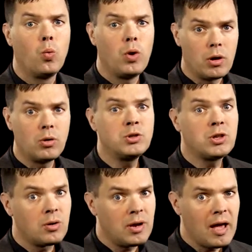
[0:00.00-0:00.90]
We are
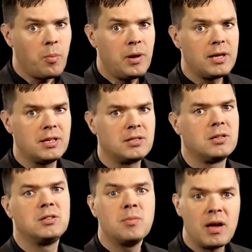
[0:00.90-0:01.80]
also now
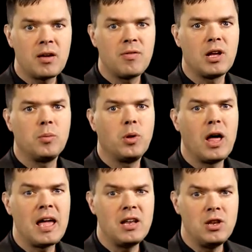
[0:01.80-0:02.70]
pleased to make
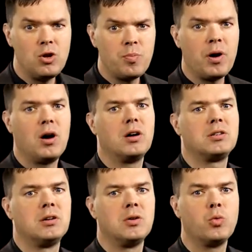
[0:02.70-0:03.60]
available a new
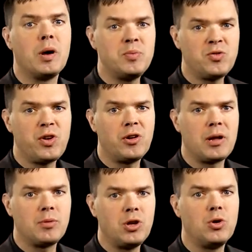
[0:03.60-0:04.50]
part,
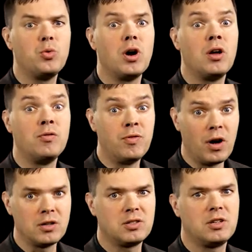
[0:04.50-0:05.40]
WebSphere MQ
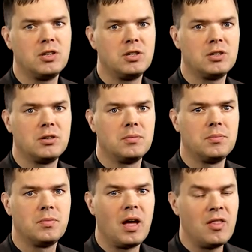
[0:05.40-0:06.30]
Advanced Edition.
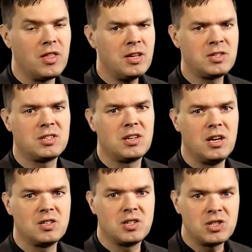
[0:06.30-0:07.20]
And this
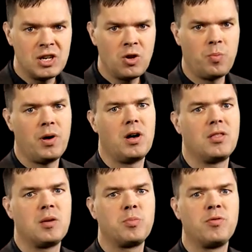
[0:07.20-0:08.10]
is a single
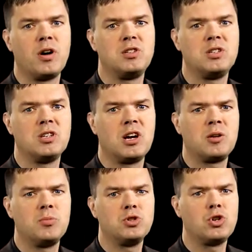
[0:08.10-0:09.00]
part that provides
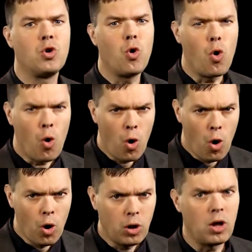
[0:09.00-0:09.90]
entitlement to
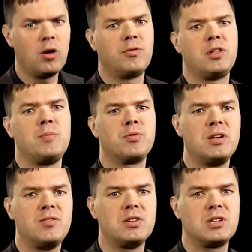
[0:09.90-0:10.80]
all of the
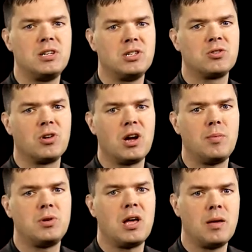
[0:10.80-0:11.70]
previously
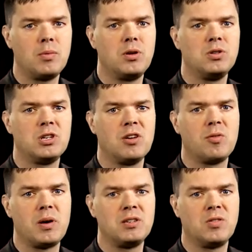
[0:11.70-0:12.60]
described MQ
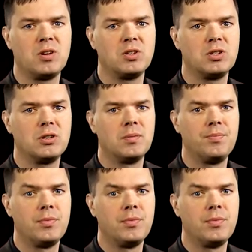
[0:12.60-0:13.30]
server-based function.